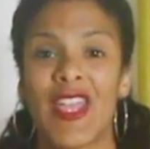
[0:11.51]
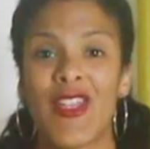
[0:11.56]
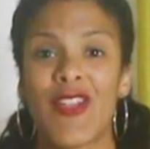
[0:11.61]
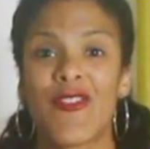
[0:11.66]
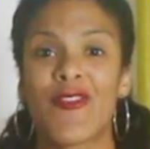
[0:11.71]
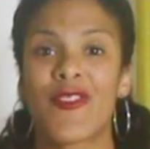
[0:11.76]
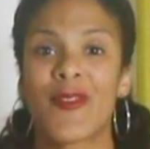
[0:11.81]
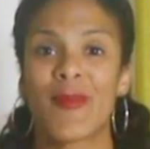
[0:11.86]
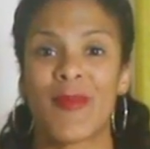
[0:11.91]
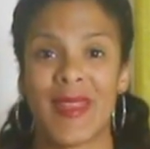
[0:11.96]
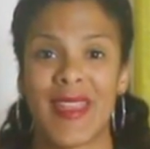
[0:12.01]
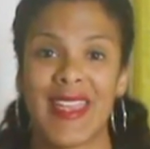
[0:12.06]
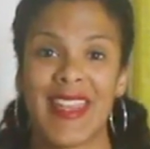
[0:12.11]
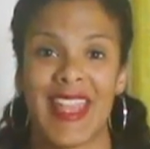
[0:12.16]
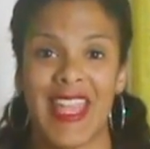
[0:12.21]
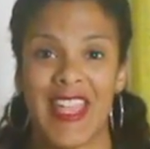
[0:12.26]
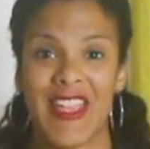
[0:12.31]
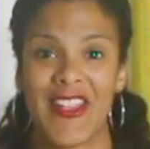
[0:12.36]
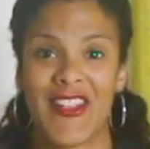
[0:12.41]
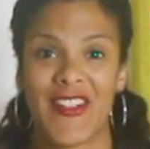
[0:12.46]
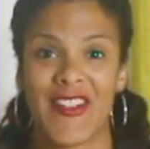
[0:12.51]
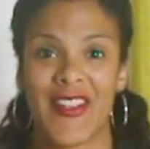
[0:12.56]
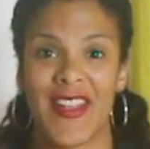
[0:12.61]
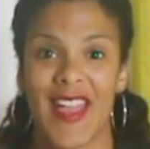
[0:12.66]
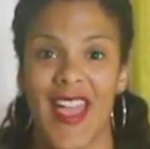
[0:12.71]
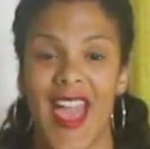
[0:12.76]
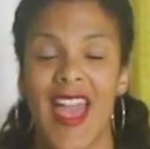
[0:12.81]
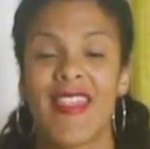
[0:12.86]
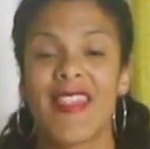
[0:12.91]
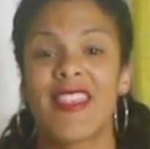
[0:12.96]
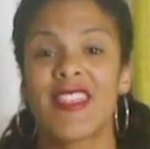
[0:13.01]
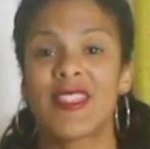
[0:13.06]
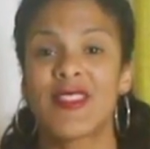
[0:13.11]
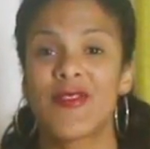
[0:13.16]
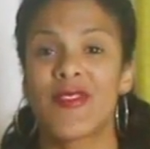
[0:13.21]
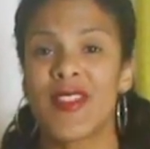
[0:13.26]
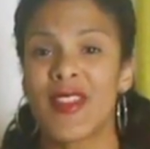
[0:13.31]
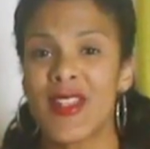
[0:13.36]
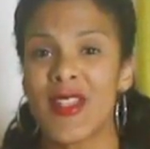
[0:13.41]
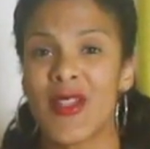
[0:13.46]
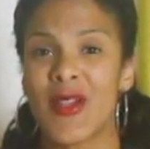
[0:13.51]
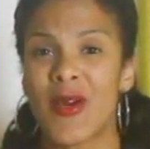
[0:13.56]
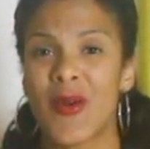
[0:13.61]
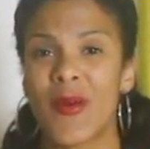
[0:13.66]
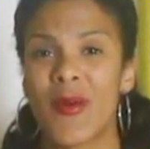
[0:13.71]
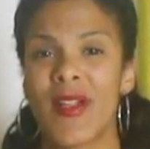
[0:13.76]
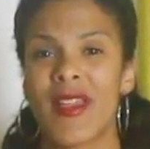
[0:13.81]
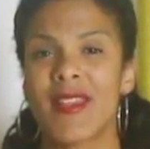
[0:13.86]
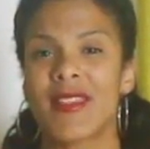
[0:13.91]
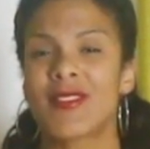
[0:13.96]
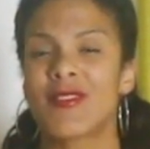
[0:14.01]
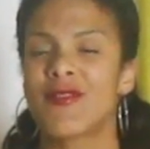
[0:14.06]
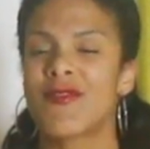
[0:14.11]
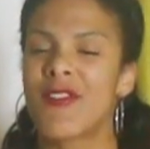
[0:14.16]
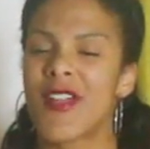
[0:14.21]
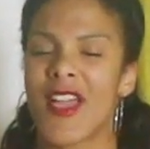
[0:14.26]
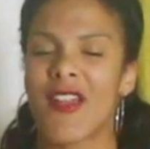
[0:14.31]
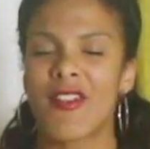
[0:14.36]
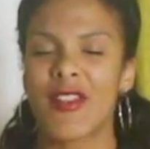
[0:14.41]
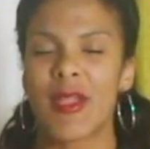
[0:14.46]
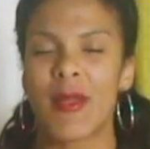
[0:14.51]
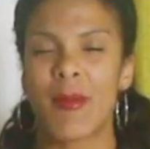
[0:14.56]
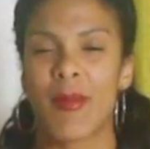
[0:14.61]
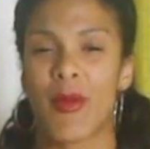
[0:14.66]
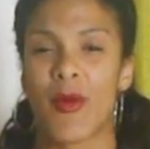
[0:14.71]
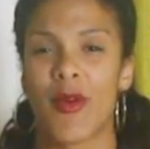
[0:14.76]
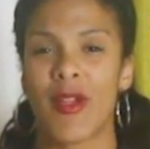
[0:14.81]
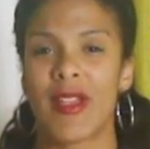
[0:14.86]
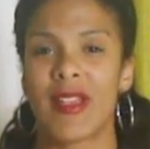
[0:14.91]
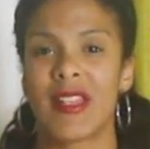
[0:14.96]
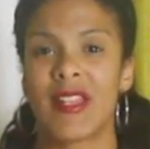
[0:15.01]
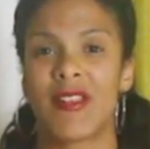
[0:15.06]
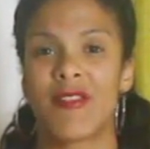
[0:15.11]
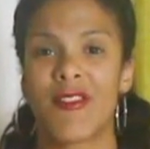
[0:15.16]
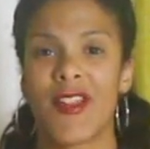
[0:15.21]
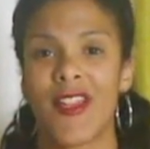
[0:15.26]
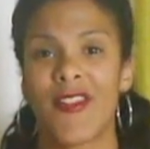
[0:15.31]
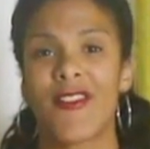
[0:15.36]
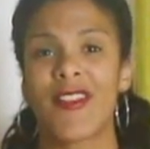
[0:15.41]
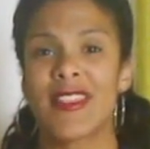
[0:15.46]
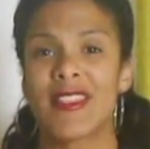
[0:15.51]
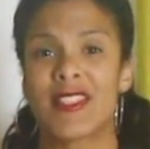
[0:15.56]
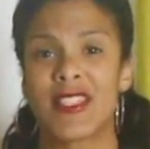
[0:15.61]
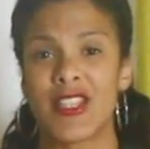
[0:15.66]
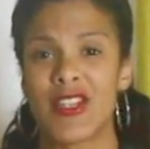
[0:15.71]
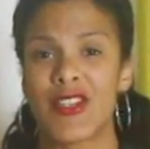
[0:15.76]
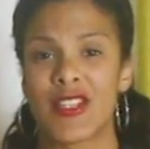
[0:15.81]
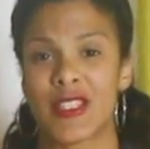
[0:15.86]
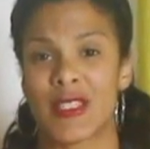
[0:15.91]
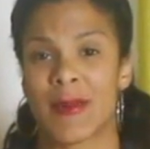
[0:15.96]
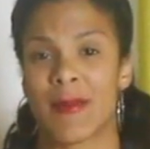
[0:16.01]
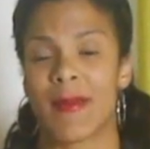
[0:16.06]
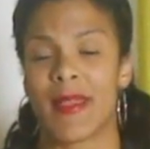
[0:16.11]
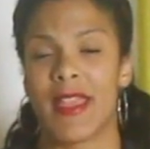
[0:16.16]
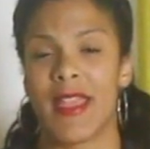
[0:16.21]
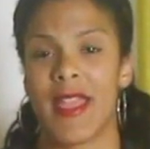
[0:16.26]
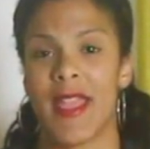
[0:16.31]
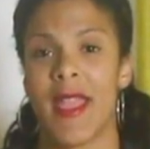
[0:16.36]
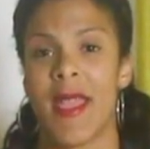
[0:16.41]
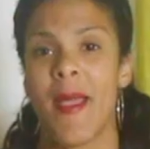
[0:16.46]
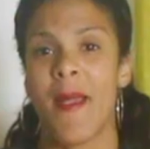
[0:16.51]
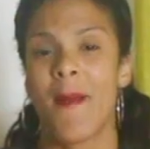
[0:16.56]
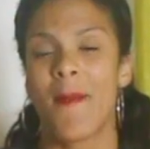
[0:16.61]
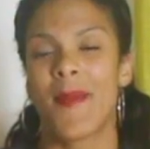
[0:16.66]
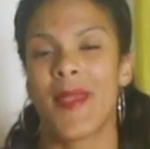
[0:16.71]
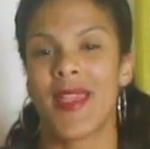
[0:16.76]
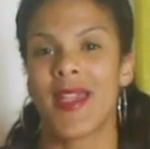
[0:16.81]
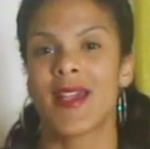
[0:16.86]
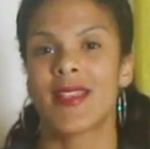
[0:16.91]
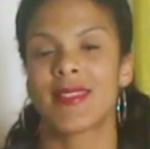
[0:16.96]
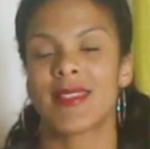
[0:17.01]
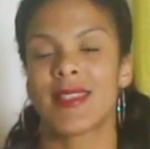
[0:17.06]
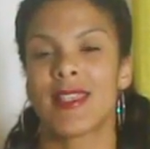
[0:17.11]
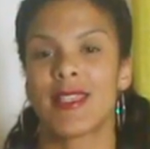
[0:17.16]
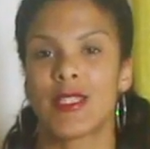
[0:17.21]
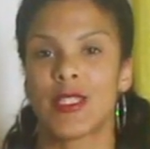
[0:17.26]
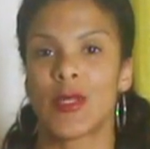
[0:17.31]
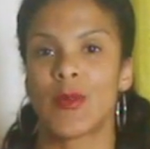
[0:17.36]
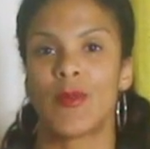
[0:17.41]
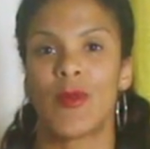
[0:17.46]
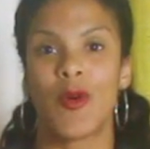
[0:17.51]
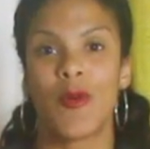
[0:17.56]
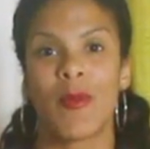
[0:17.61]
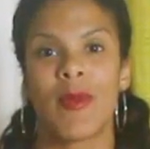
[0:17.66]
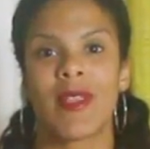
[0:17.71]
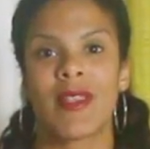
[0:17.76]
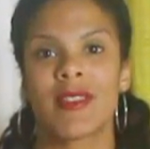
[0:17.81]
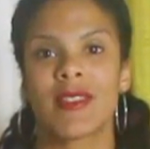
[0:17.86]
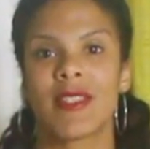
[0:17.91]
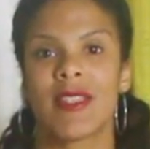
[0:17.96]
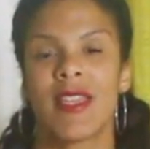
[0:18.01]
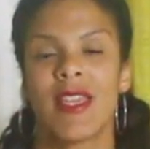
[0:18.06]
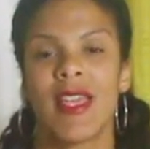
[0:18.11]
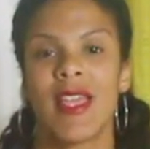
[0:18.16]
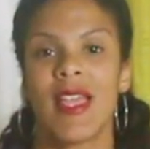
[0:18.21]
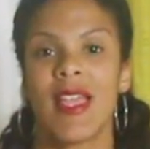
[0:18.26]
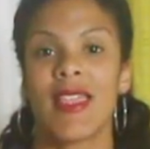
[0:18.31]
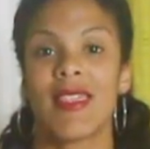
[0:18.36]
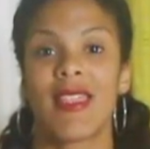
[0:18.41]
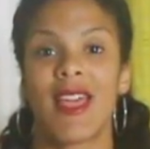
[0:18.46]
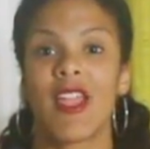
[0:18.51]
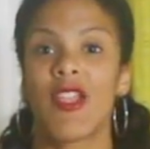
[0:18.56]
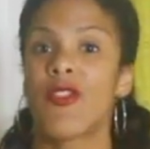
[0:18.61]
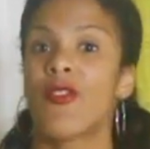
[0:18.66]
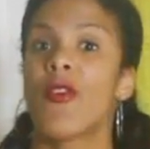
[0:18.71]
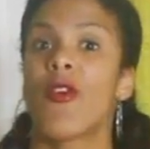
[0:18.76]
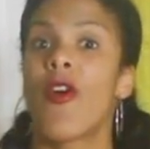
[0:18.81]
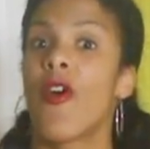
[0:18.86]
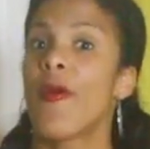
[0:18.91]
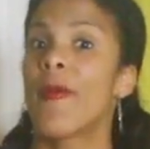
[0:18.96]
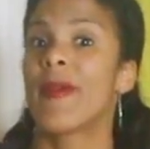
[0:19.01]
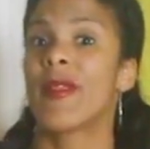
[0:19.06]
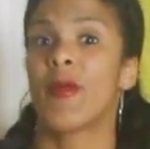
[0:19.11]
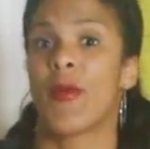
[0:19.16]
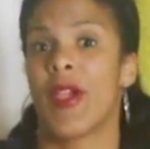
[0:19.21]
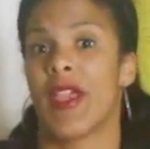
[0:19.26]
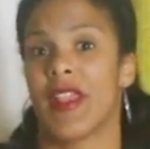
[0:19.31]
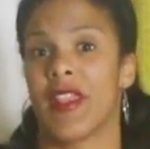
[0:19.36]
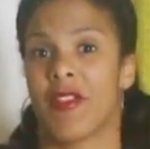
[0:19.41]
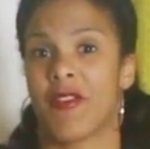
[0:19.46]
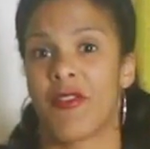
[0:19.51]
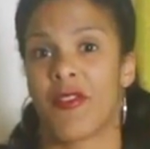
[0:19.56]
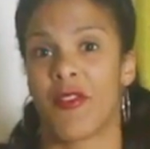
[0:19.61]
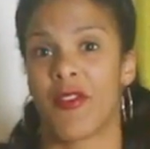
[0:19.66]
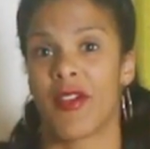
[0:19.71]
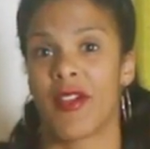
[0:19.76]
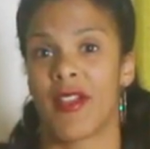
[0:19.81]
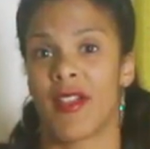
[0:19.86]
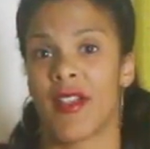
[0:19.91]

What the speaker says: you for being here. And this video is very important and very dear to me because it's the moment that you've all been waiting for.